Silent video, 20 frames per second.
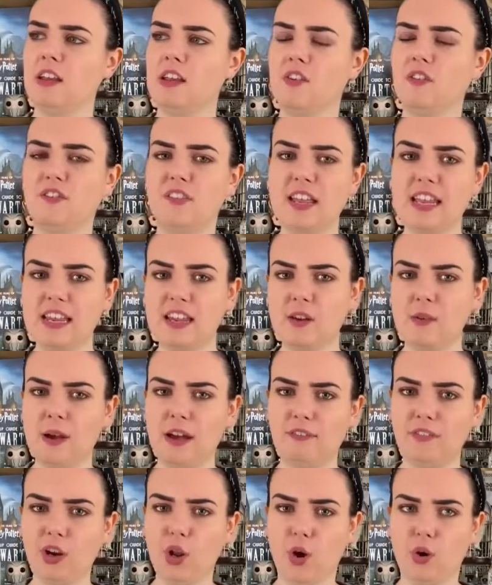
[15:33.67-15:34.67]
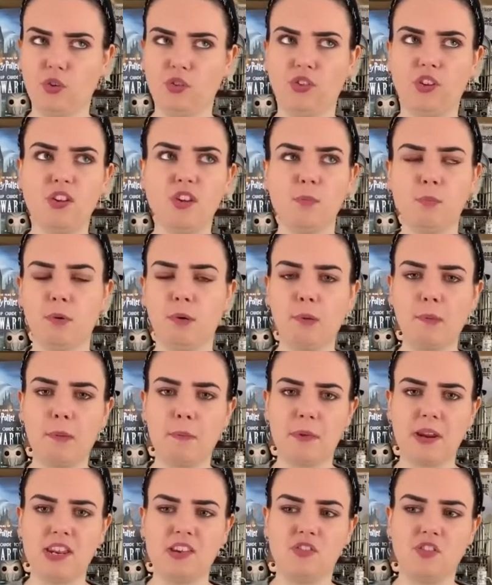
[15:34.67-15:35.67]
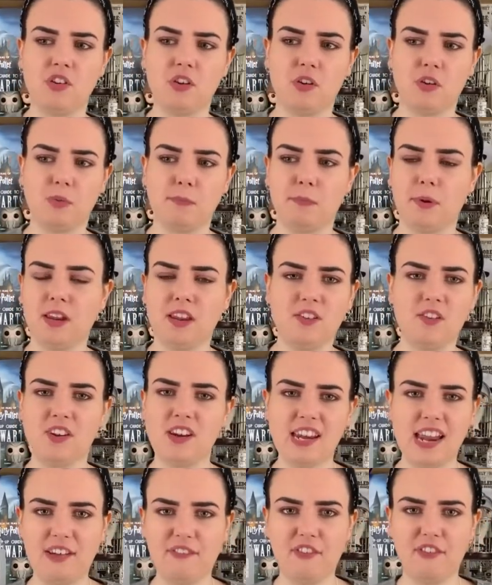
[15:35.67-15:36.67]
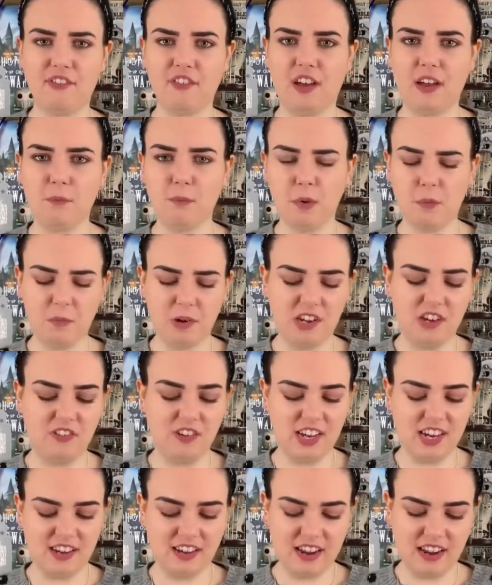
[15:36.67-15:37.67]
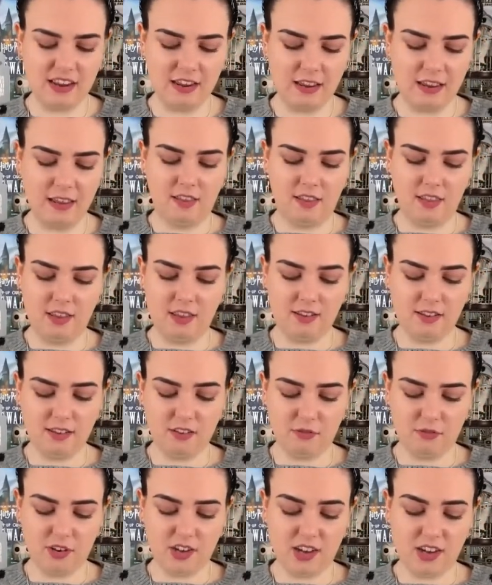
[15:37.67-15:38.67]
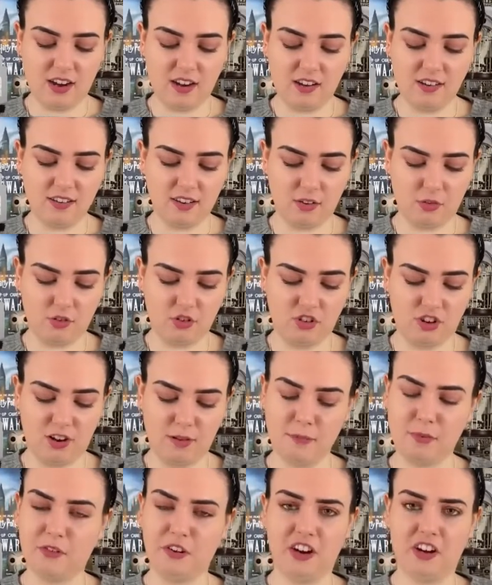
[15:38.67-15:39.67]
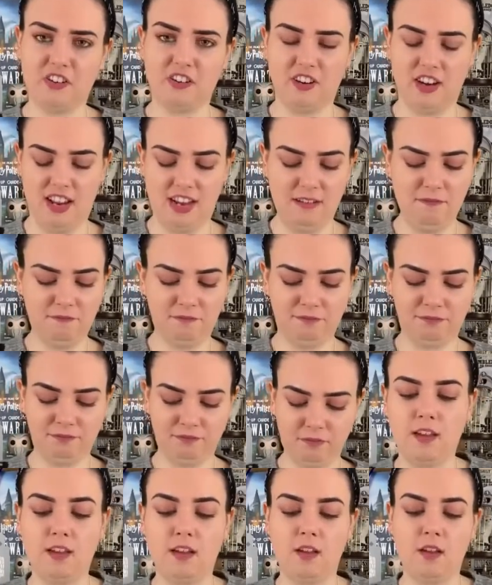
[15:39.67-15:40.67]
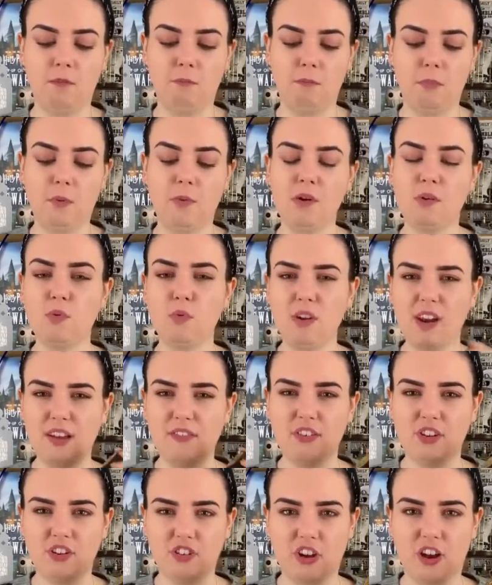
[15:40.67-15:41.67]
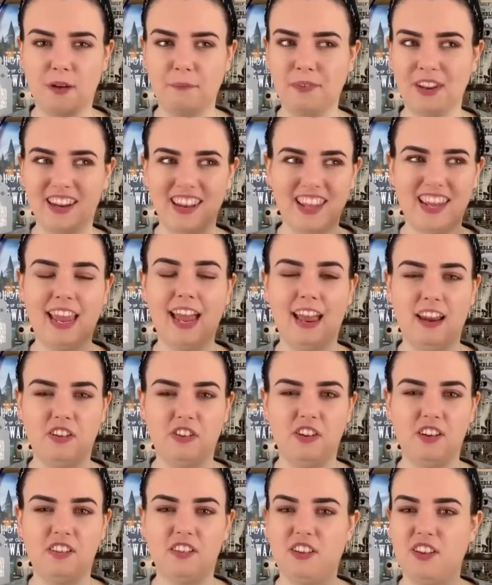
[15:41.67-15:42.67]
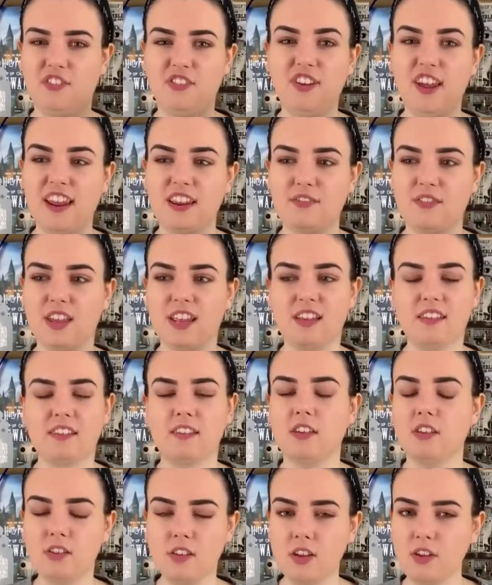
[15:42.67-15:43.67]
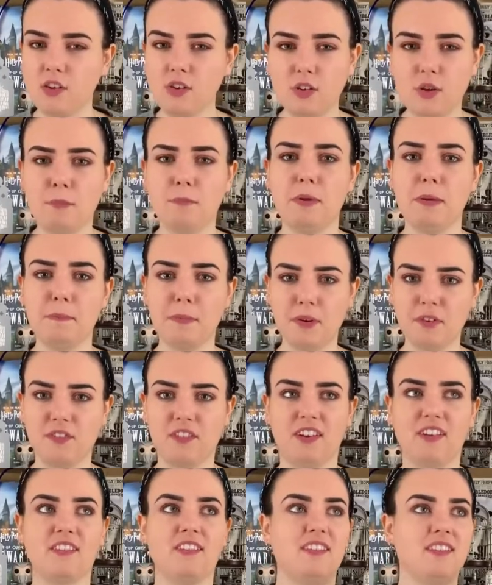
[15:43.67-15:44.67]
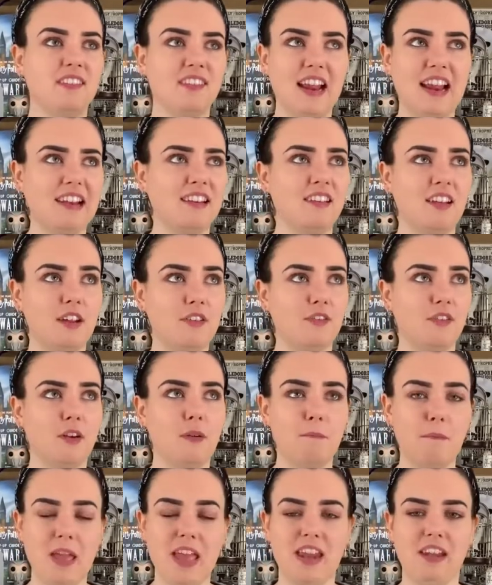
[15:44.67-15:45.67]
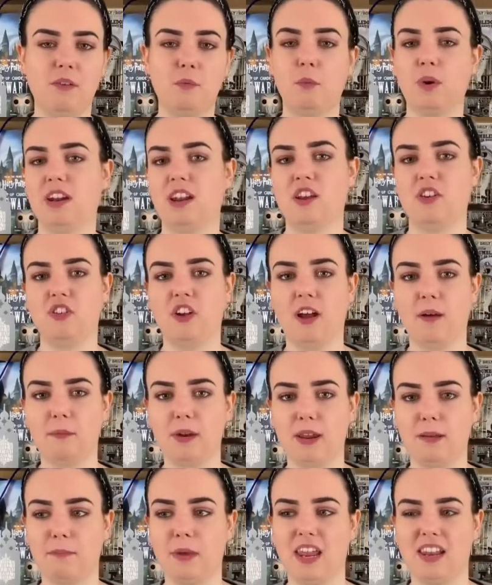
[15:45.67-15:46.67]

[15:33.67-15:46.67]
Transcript: You think you have lots, and you probably do, but you can never find one when you need it. This is a really nice little sharpener, actually. But we all love a sharpener that catches the shavings, because who can be bothered to stand over a bin when they're sharpening a